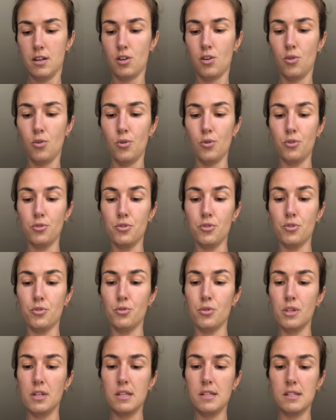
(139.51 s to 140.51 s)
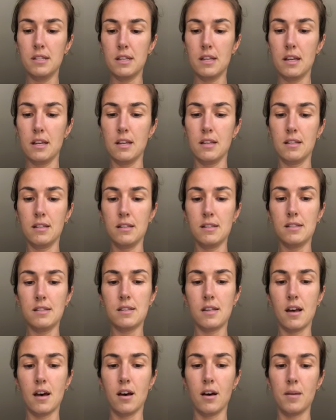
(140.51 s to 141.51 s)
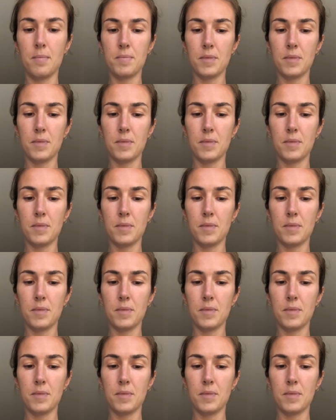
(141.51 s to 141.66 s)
old Ouli's tins um,